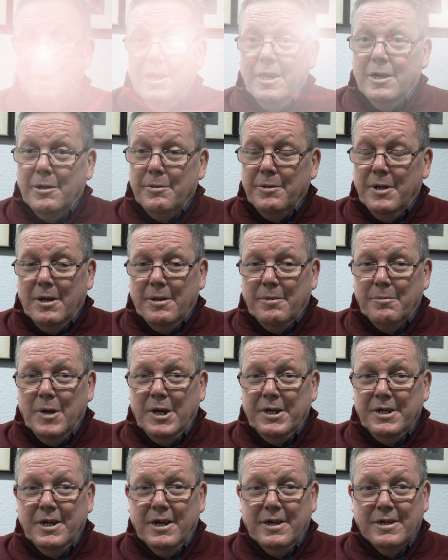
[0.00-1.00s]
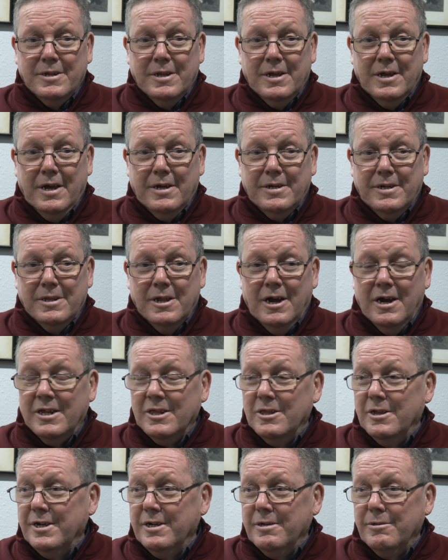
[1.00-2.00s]
And mine at
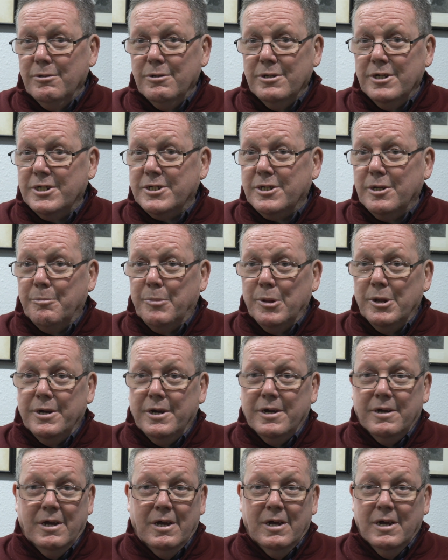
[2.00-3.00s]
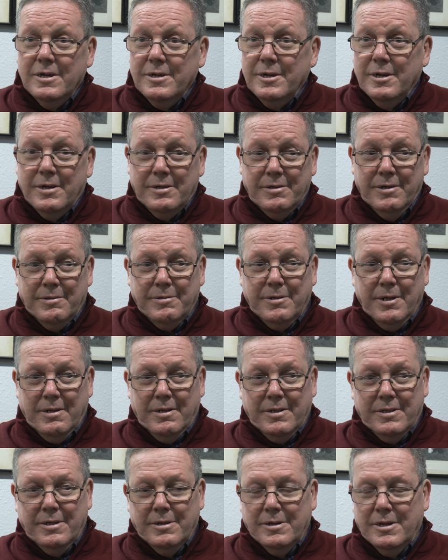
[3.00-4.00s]
Langley, we used to play
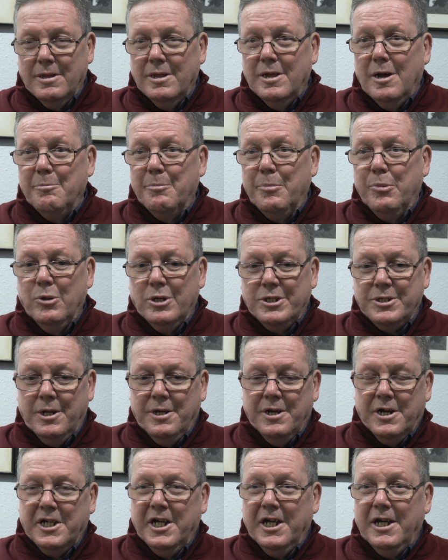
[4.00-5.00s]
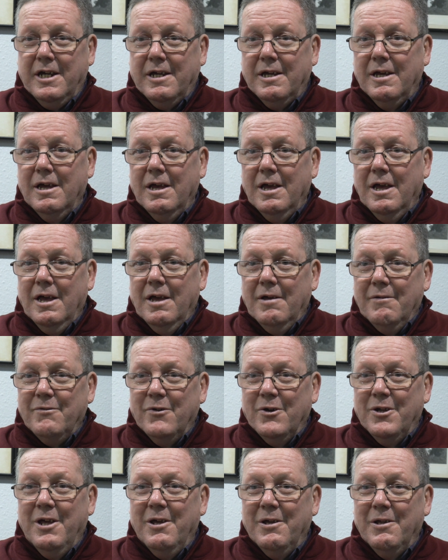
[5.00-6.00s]
a lamppost and a gate
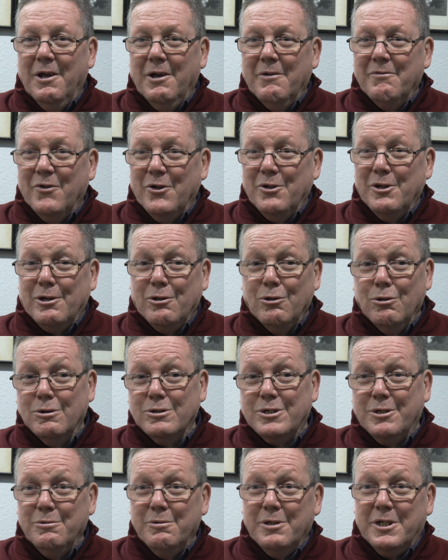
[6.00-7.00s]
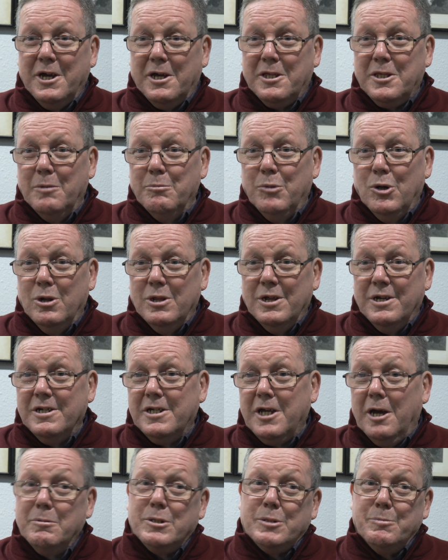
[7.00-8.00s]
for the goals, and we'd kick the ball and
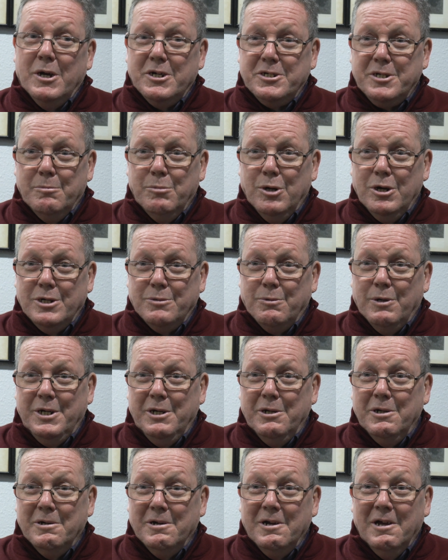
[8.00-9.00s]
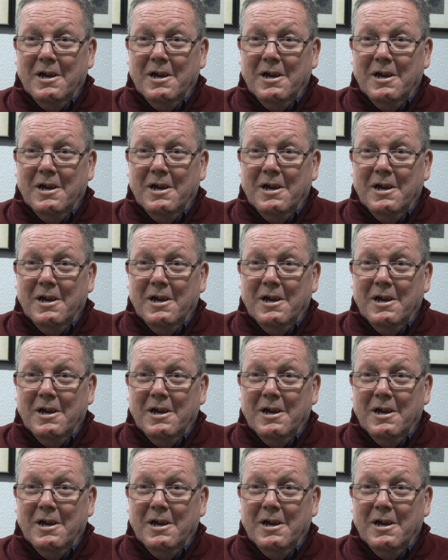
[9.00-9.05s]
kept smashing the boy's window.